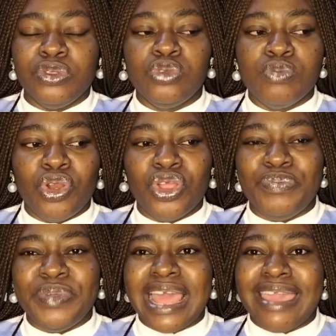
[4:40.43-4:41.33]
Tomorrow,
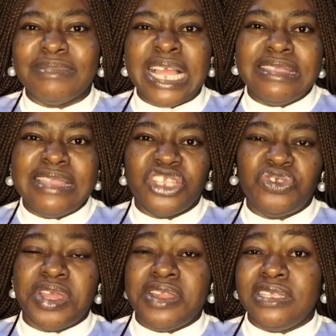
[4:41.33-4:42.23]
you'll be like, that
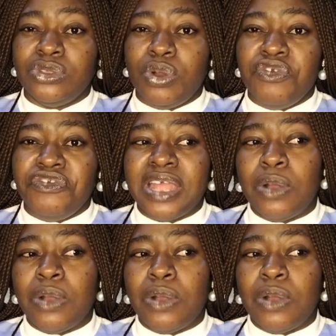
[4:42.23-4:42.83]
jewelry is not moving.